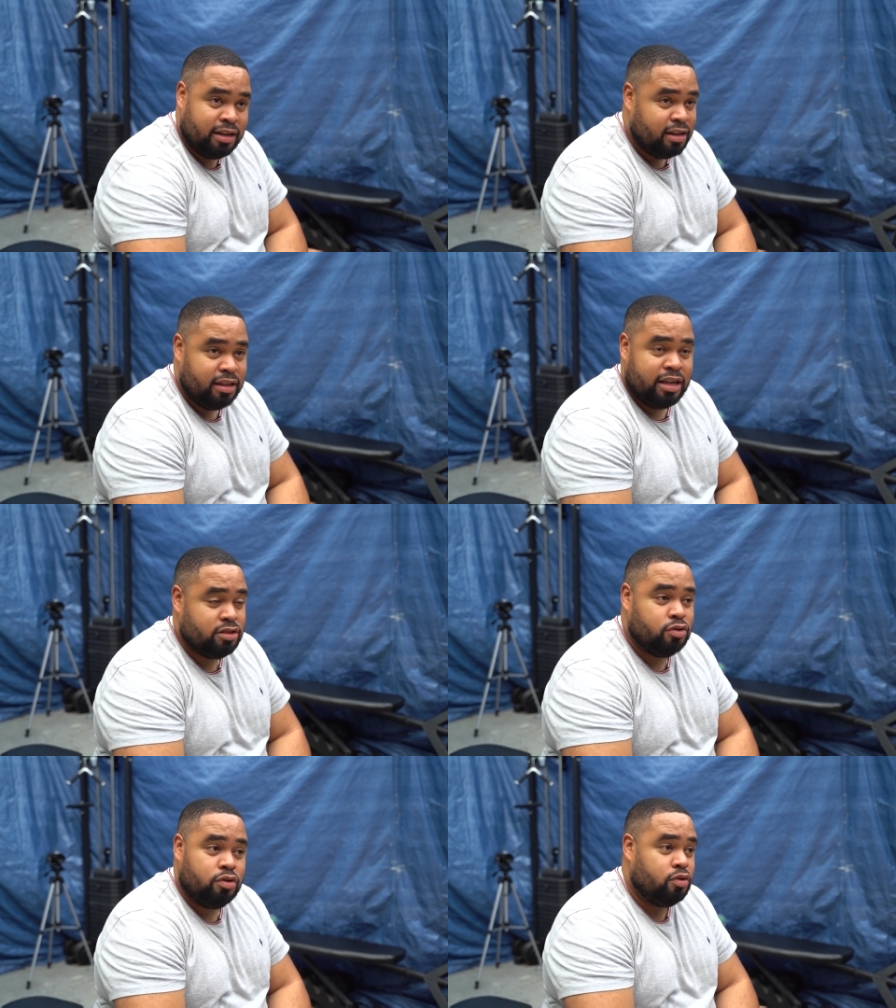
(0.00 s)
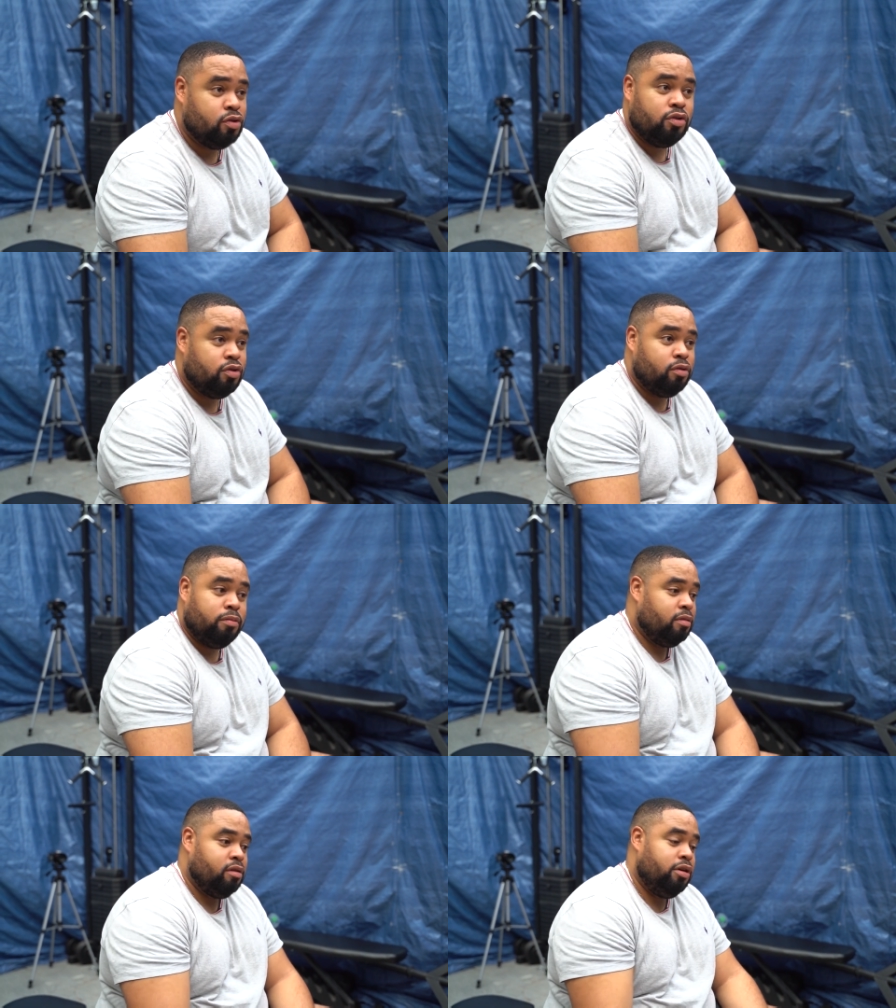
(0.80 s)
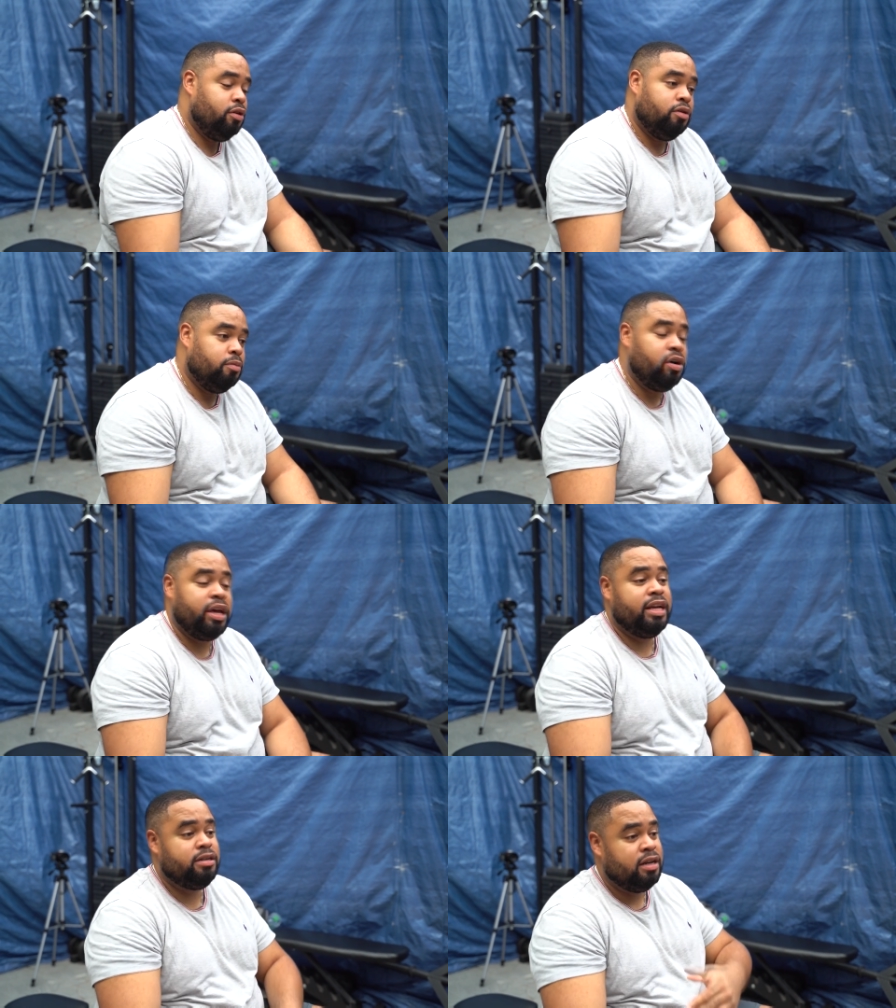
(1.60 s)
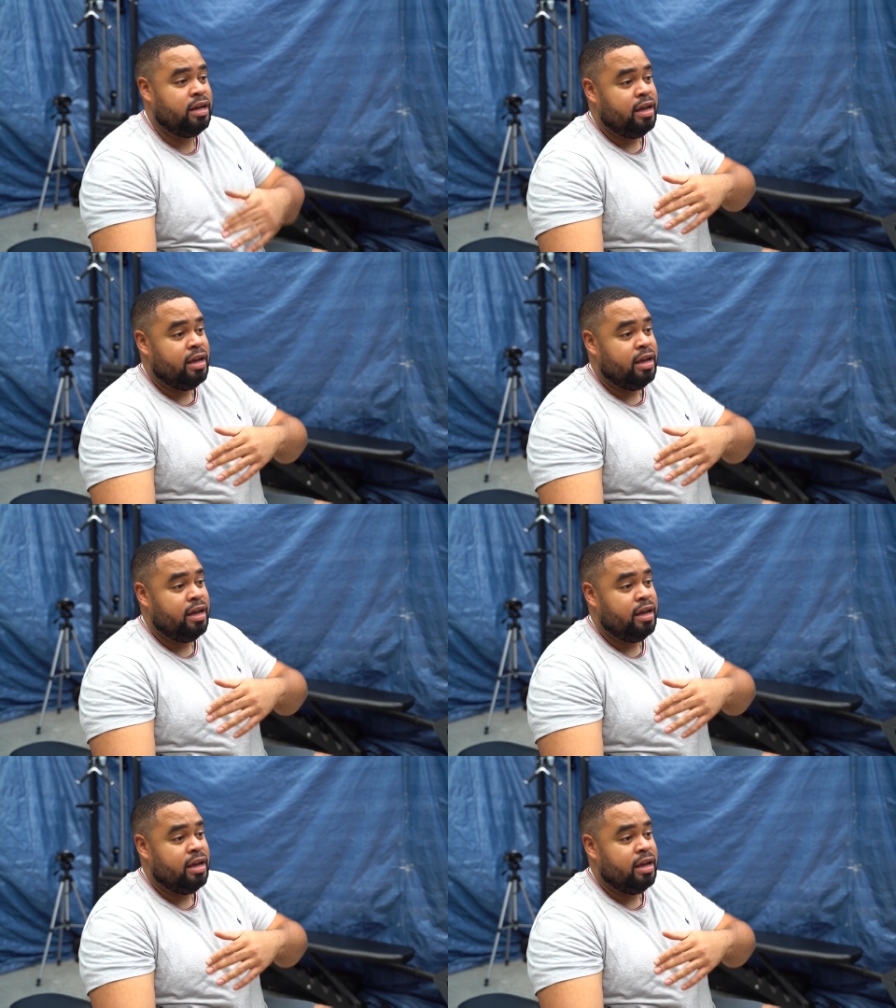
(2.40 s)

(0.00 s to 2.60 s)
Yeah. There's no, you know, mortgage.